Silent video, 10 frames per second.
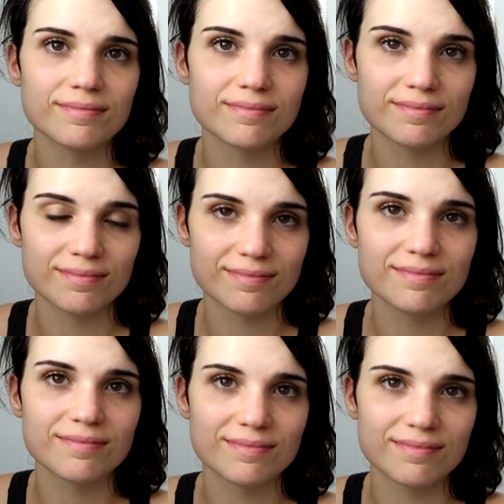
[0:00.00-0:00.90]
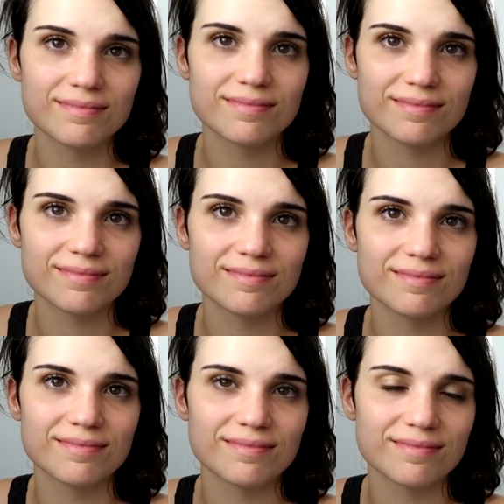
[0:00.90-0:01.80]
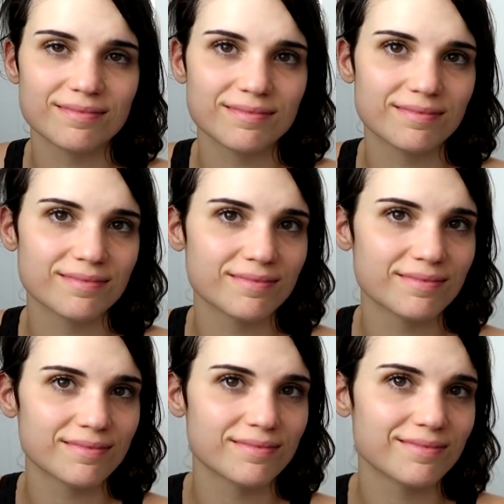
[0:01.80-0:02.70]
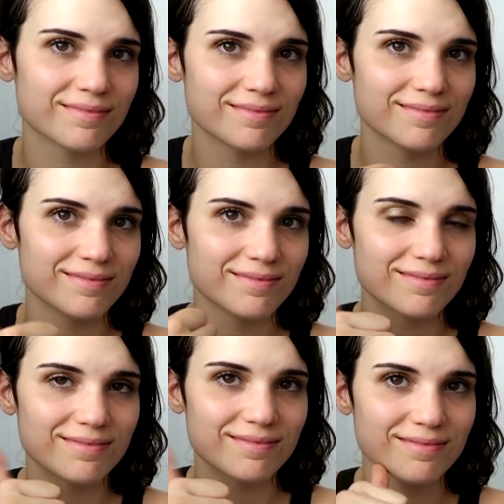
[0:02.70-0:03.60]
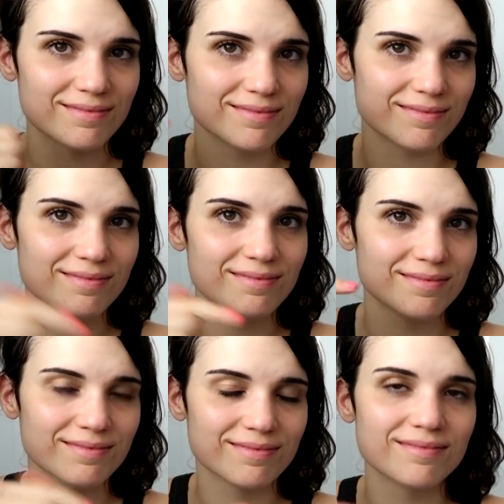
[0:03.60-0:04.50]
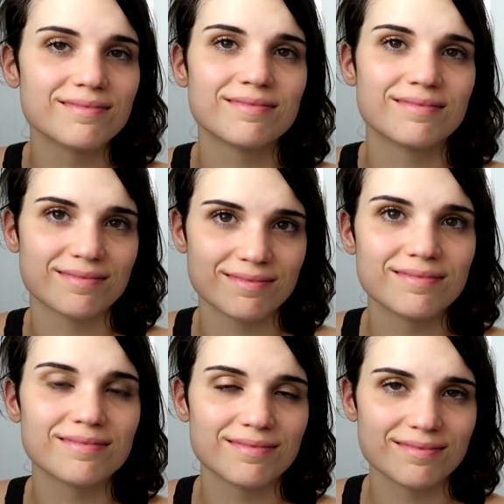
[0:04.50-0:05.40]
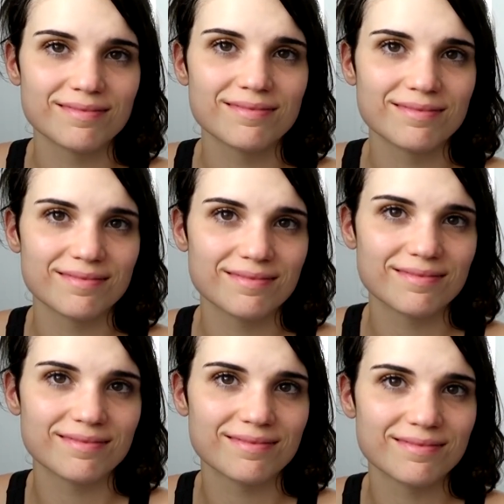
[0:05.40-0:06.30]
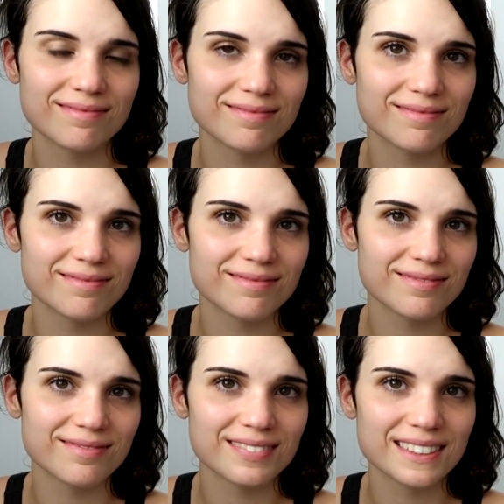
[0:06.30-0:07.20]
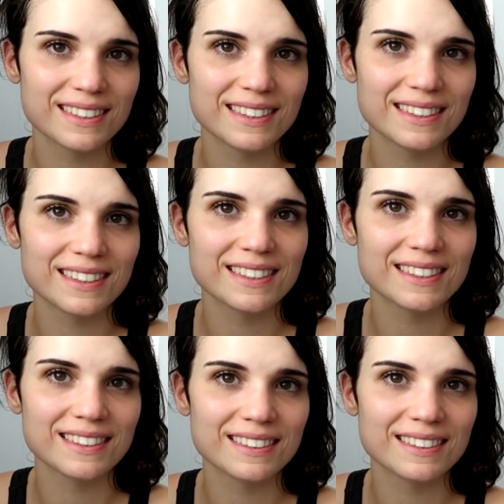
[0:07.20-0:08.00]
This person isn't speaking.